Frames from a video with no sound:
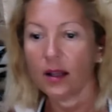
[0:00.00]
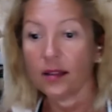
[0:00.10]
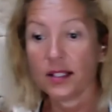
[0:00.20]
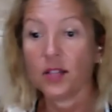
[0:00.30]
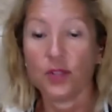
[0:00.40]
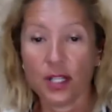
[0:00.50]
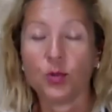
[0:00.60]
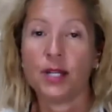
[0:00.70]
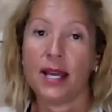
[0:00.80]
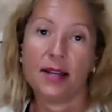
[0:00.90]
These are really
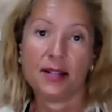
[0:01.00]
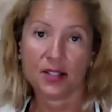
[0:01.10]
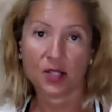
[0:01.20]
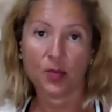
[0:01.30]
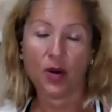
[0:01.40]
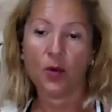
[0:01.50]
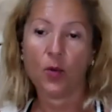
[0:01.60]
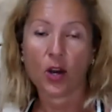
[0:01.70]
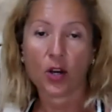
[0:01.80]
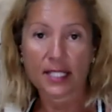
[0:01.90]
good handouts, by the way.
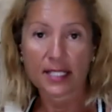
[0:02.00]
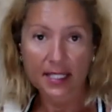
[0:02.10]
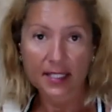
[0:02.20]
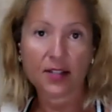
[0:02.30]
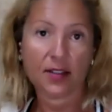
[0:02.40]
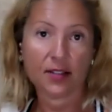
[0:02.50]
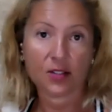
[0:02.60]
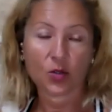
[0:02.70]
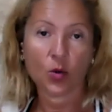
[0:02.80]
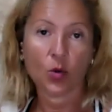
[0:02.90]
I did this
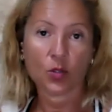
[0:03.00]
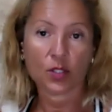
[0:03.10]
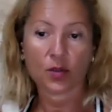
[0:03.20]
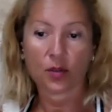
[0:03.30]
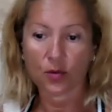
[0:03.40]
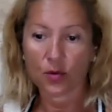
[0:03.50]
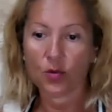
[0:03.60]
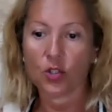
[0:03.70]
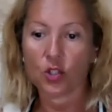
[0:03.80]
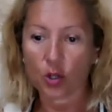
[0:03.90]
course through
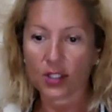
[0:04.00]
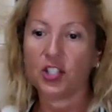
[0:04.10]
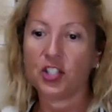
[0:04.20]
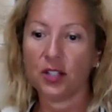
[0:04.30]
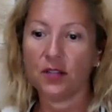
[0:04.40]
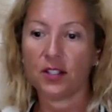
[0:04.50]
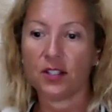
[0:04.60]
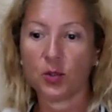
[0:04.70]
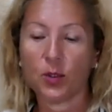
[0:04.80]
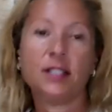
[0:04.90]
Dr. Jennifer
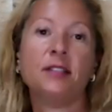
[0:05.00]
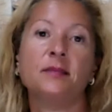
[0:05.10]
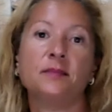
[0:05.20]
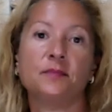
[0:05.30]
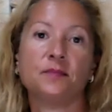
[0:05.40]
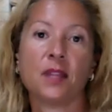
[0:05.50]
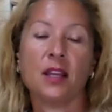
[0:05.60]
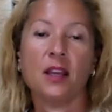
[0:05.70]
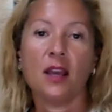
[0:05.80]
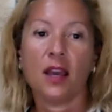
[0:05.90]
Sweeten,
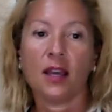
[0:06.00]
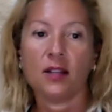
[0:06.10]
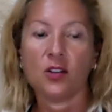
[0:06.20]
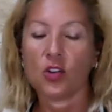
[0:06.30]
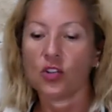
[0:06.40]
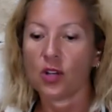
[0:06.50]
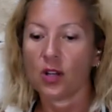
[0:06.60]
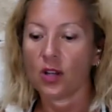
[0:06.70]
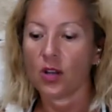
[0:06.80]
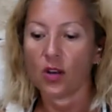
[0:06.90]
and
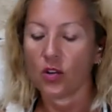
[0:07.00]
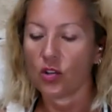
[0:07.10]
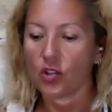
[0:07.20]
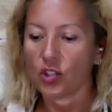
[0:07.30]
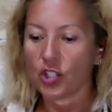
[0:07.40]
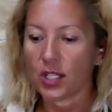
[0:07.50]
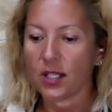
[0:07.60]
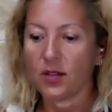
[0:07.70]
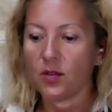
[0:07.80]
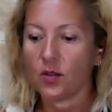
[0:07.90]

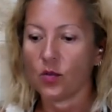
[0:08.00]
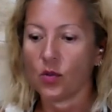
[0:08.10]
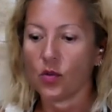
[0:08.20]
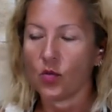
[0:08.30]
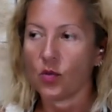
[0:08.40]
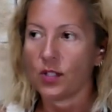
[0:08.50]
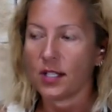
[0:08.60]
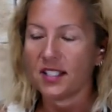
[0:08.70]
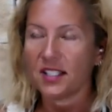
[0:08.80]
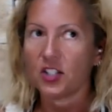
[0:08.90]
she did
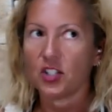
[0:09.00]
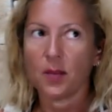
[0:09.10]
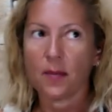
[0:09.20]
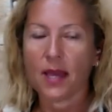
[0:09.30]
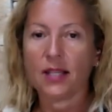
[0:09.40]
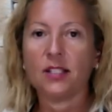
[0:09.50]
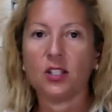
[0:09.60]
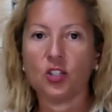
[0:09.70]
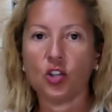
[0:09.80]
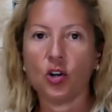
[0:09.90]
such an
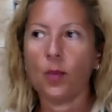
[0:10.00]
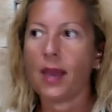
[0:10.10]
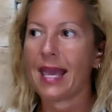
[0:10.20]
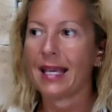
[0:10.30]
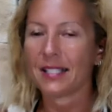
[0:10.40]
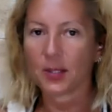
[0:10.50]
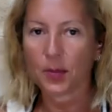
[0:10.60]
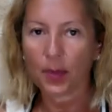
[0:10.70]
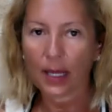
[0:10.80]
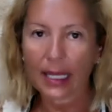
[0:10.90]
amazing job
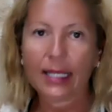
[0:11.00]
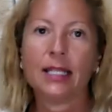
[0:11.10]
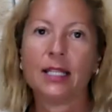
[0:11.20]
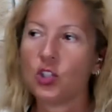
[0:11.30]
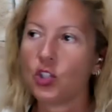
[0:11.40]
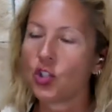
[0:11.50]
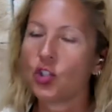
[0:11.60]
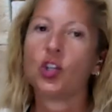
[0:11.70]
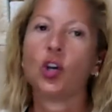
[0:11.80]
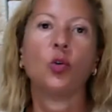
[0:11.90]
explaining
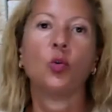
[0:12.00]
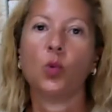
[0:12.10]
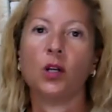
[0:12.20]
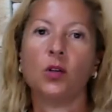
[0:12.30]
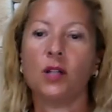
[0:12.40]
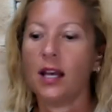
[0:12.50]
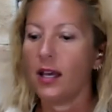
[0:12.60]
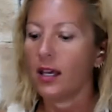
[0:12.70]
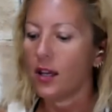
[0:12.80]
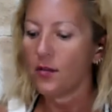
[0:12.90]
so well
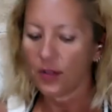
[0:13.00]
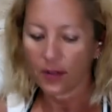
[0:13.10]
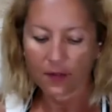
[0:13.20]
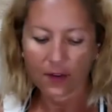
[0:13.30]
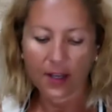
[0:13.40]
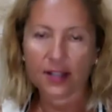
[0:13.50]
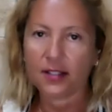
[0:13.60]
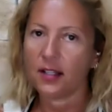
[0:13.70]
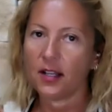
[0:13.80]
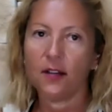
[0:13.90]
every phase
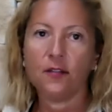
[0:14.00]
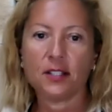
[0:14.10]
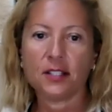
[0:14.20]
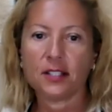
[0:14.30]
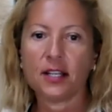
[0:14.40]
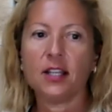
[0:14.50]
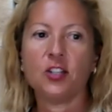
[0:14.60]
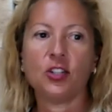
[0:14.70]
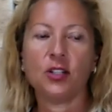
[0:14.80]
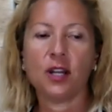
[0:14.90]
and every stage.
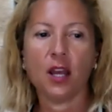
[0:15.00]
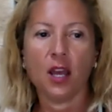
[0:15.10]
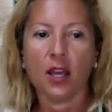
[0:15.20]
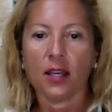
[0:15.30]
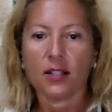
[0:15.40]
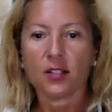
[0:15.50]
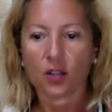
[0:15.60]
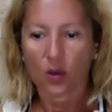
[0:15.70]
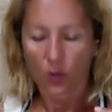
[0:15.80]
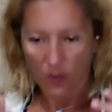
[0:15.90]
And it's
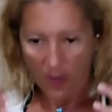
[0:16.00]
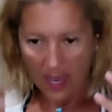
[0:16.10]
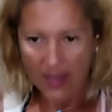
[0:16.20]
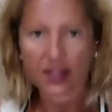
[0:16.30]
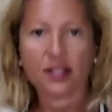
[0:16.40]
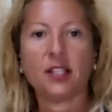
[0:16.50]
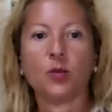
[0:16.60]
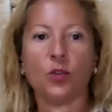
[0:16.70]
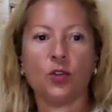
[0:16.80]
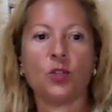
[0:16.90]
the handouts that
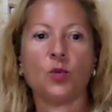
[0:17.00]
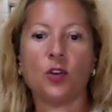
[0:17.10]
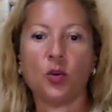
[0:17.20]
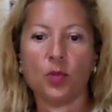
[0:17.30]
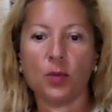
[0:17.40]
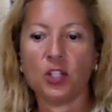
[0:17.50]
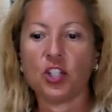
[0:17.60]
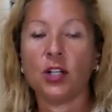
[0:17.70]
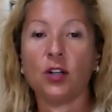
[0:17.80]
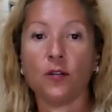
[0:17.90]
we use with her
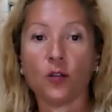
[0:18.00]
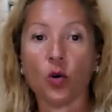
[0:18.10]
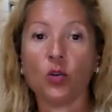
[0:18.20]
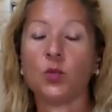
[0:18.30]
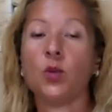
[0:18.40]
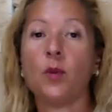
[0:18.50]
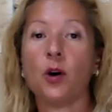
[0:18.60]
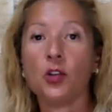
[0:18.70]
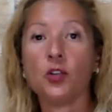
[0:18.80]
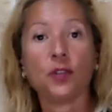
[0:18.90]
permission, and of course with my
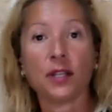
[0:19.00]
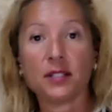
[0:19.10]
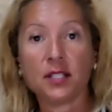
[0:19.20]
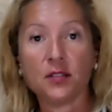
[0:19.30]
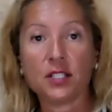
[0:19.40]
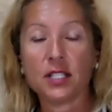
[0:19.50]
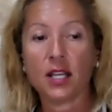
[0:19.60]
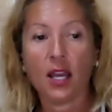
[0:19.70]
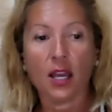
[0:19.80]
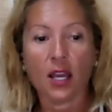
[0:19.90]
own creativity
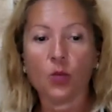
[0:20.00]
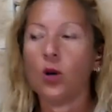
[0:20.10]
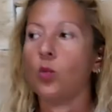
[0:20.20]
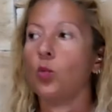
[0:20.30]
and what